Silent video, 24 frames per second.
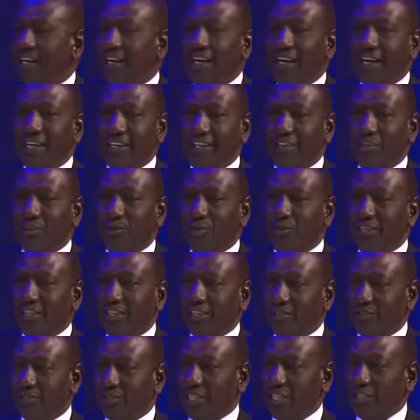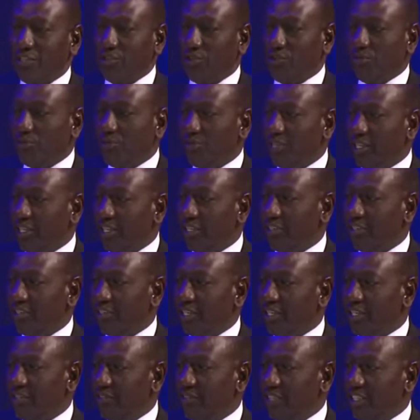I don't know whether to say good morning, good
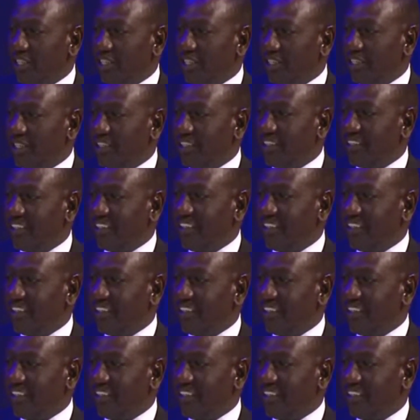evening.